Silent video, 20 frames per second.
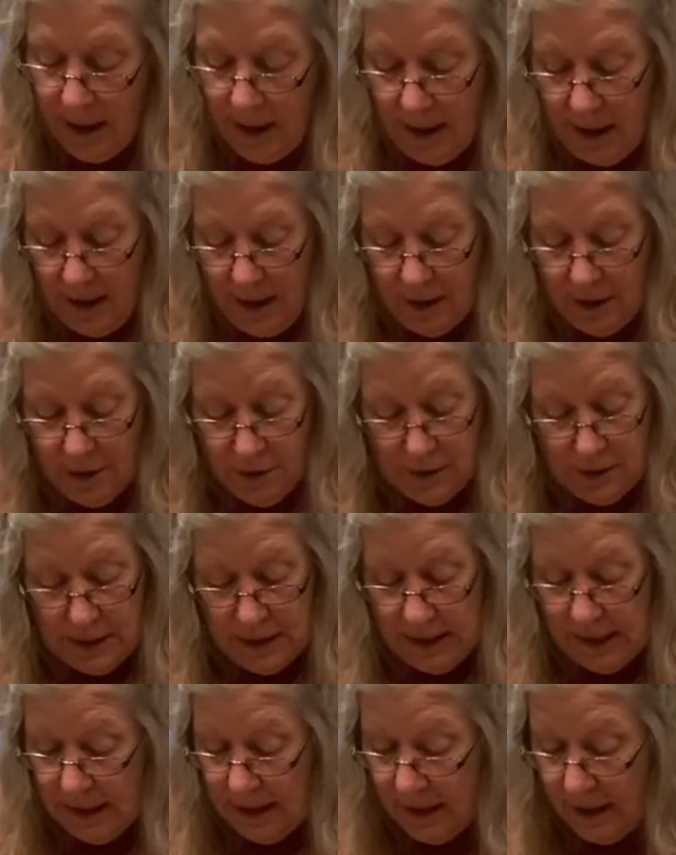And you
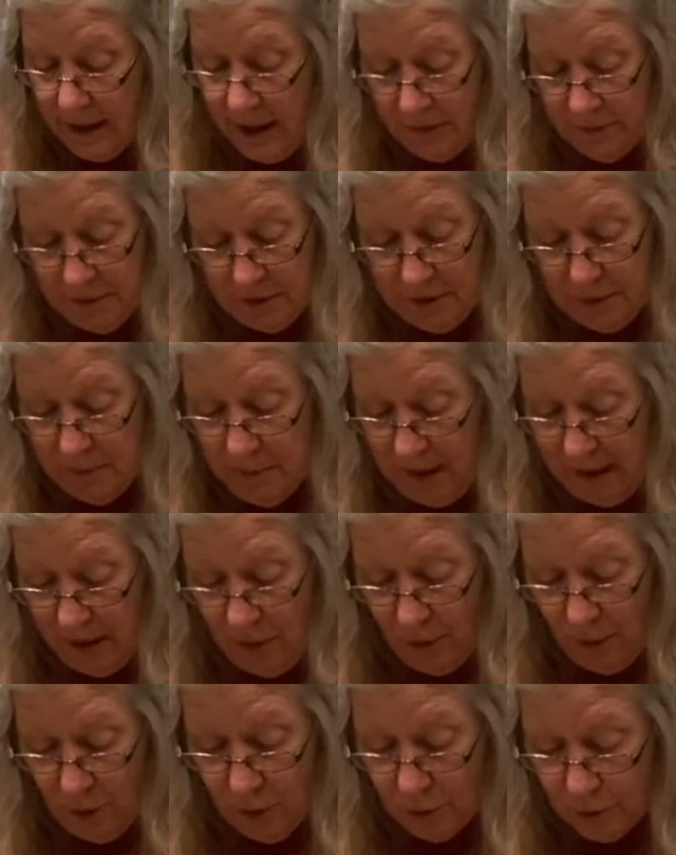see it covered my
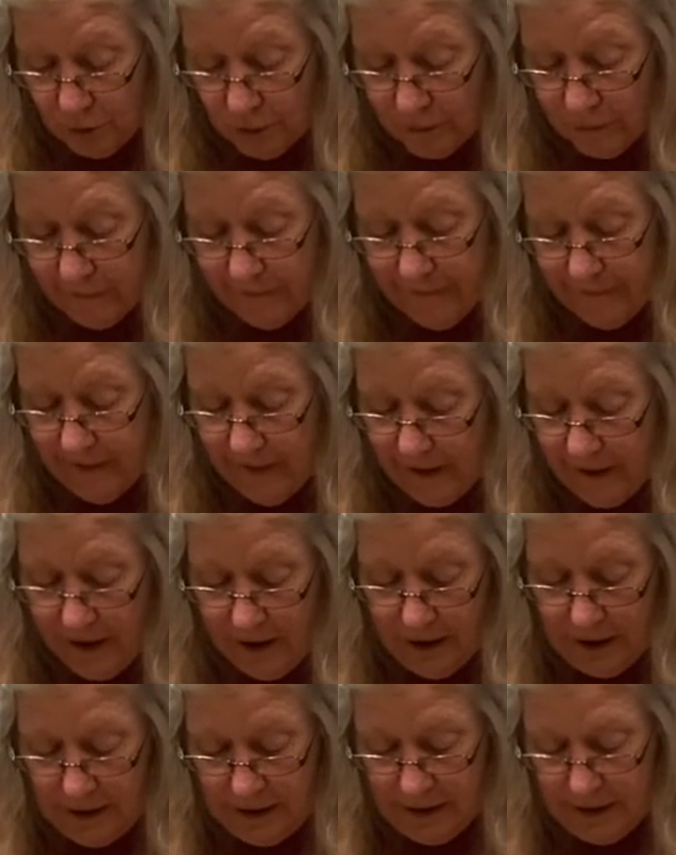whole
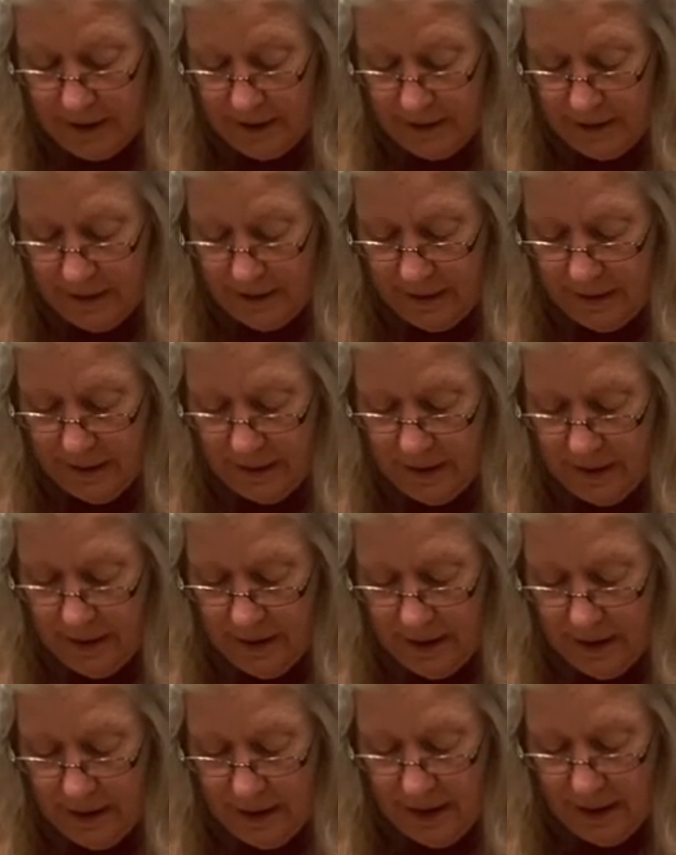fox.
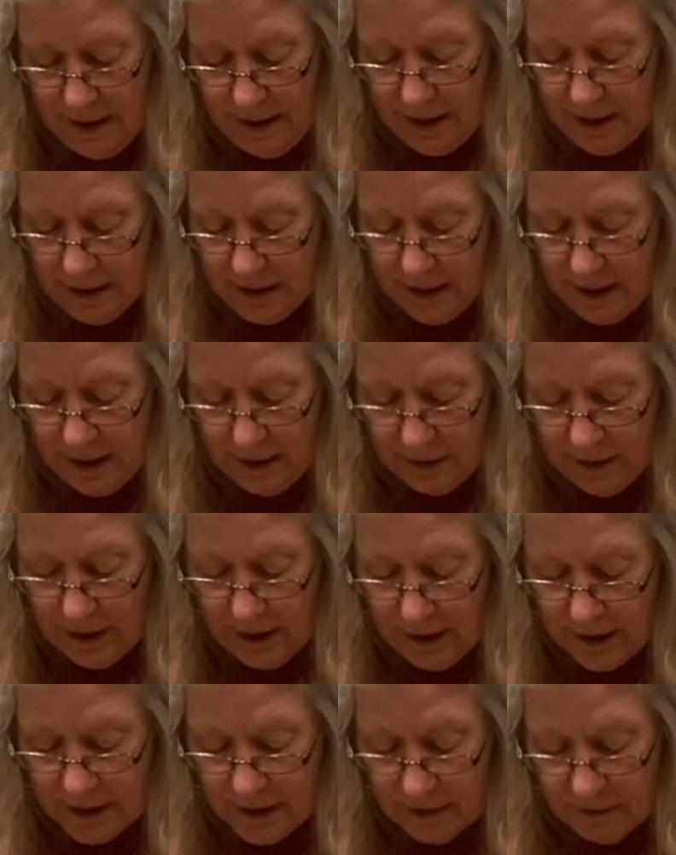He's now
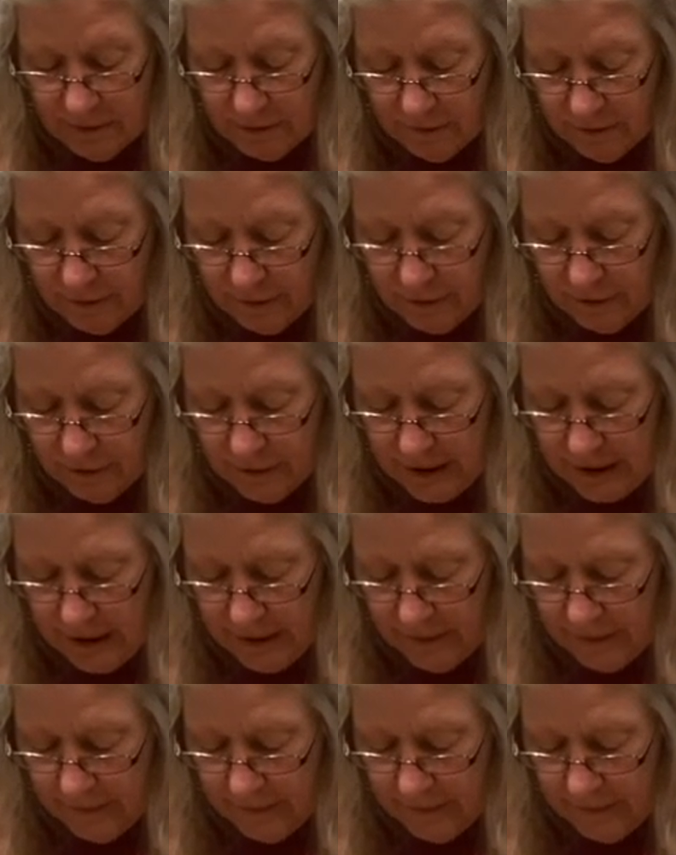nice and furry.